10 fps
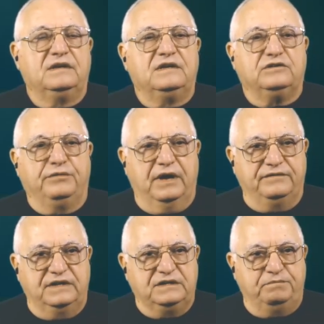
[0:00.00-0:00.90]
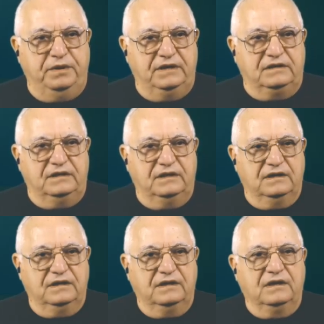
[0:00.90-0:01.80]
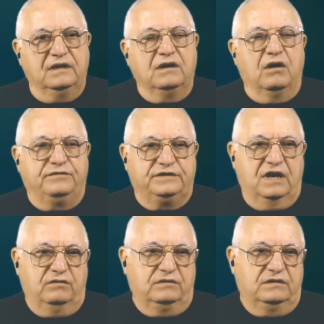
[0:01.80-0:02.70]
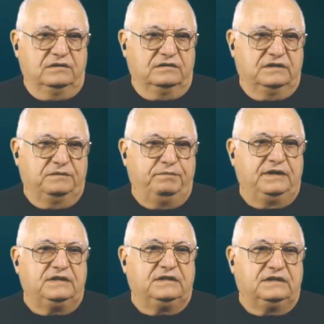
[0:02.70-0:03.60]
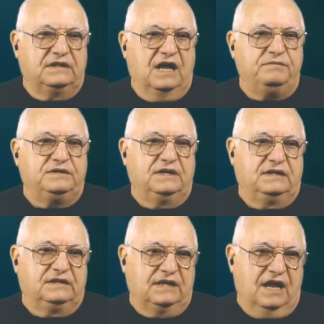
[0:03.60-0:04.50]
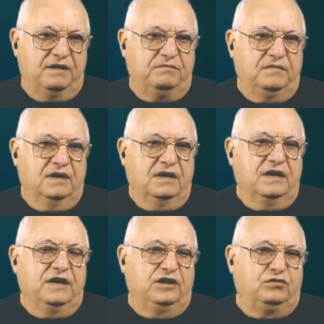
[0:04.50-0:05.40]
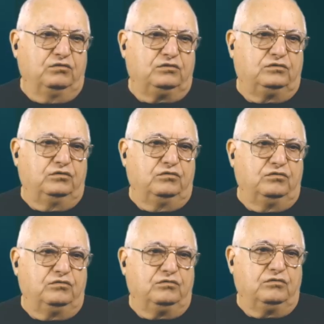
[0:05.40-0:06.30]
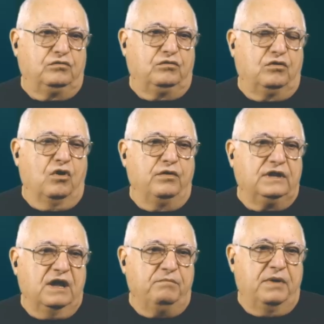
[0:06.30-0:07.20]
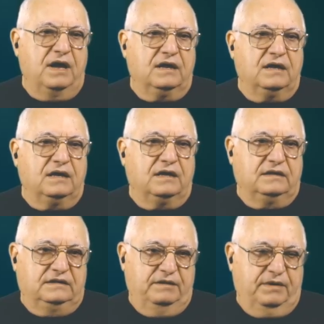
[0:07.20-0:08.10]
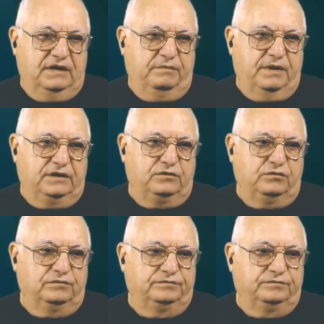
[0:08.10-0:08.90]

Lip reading: So we have the speed of sound, the speed times the time it took to go and come back divided by 2.